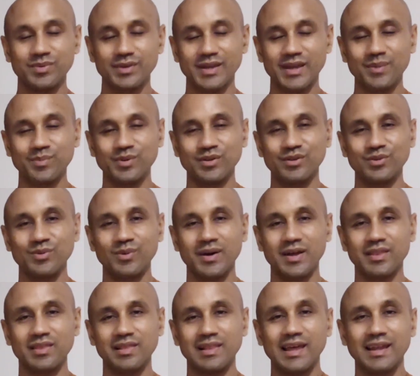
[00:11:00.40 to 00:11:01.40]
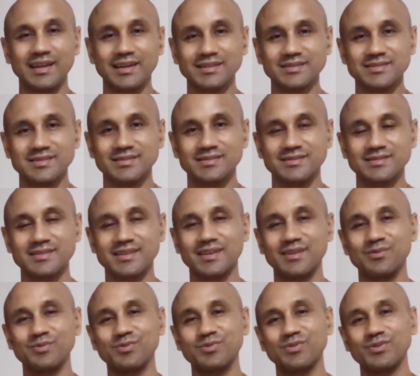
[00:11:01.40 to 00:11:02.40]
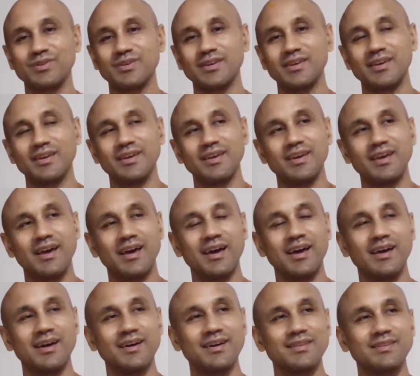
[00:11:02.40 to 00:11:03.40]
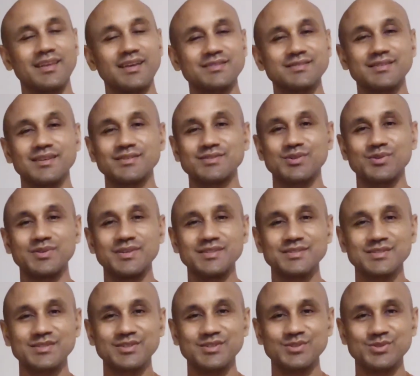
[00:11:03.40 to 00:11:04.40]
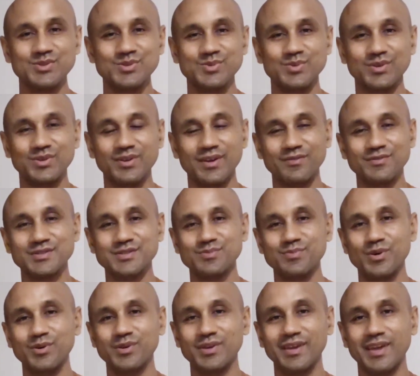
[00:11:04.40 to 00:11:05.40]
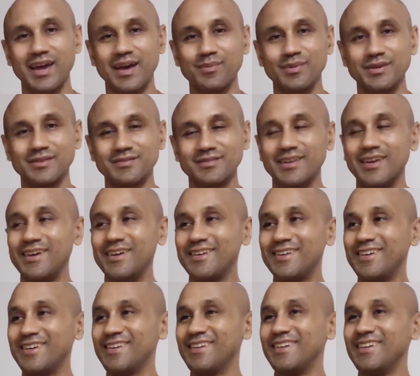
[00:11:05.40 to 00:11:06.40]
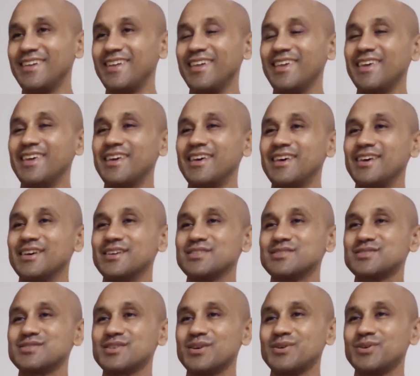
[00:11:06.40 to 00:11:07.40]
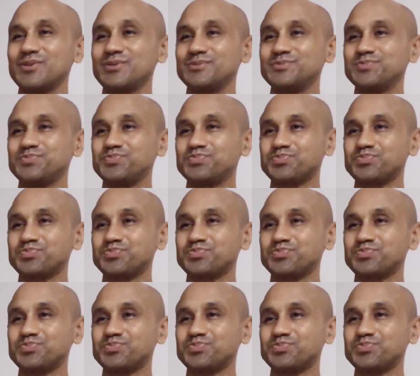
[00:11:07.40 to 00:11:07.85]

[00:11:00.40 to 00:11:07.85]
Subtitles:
being able to do athletics. It's kind of, that's not so easy to do when you have a smoking habit. So